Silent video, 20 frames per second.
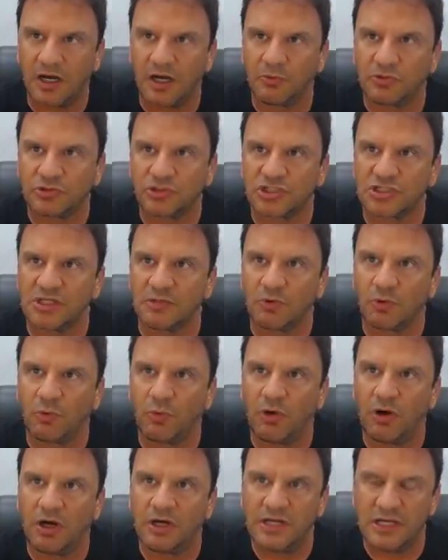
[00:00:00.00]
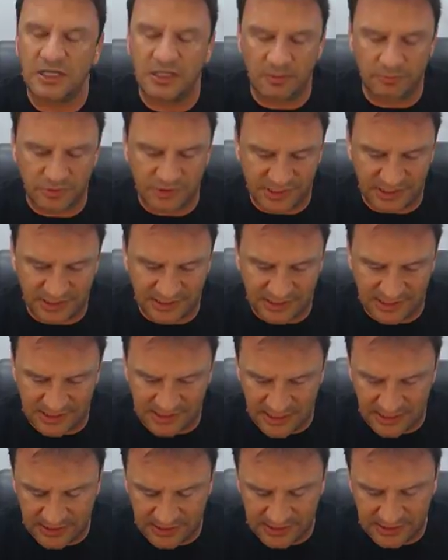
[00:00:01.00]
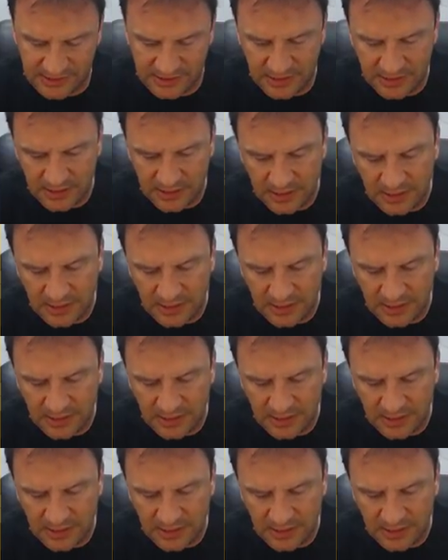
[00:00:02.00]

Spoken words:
which is number 1 and number 66.